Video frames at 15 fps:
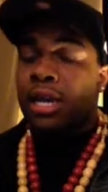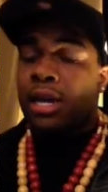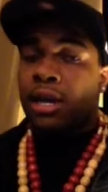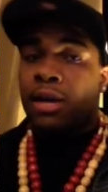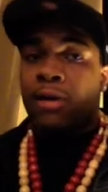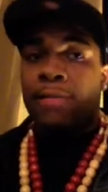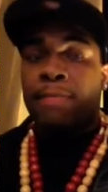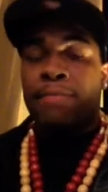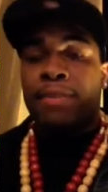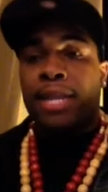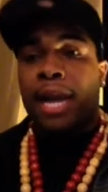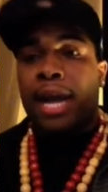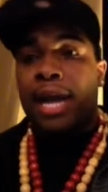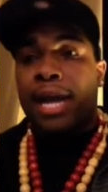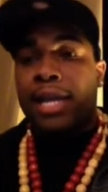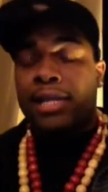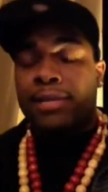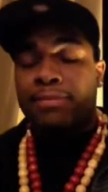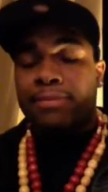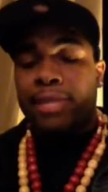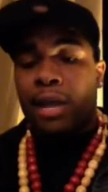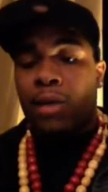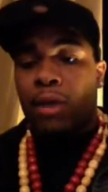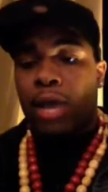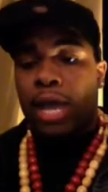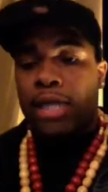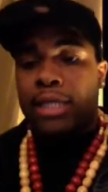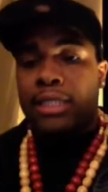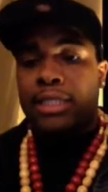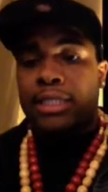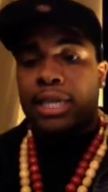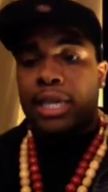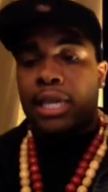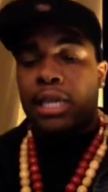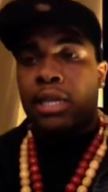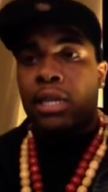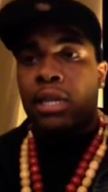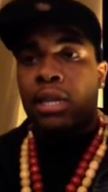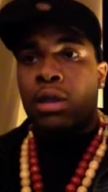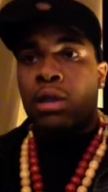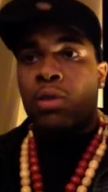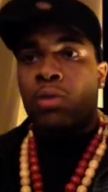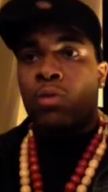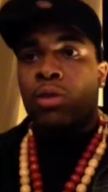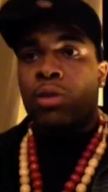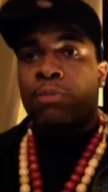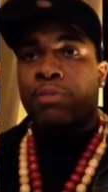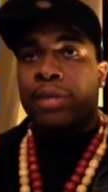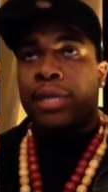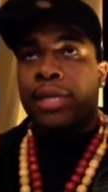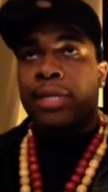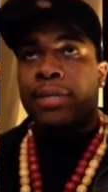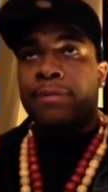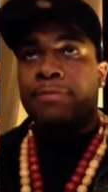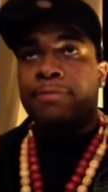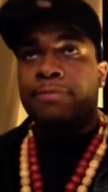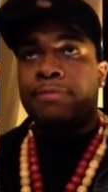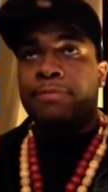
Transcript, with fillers: Um, nine, I would have to say, would be